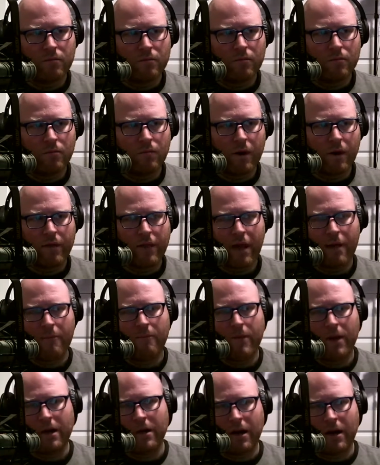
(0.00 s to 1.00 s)
why that
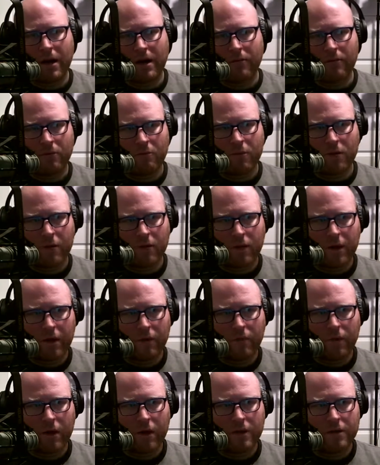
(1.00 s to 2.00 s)
may not even be what he
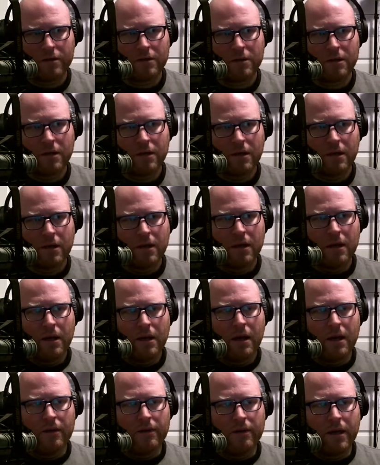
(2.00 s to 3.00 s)
wants.
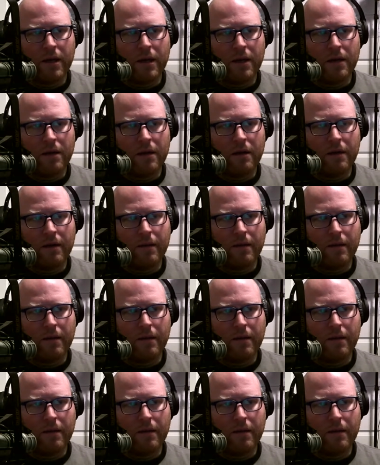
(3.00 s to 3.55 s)
And then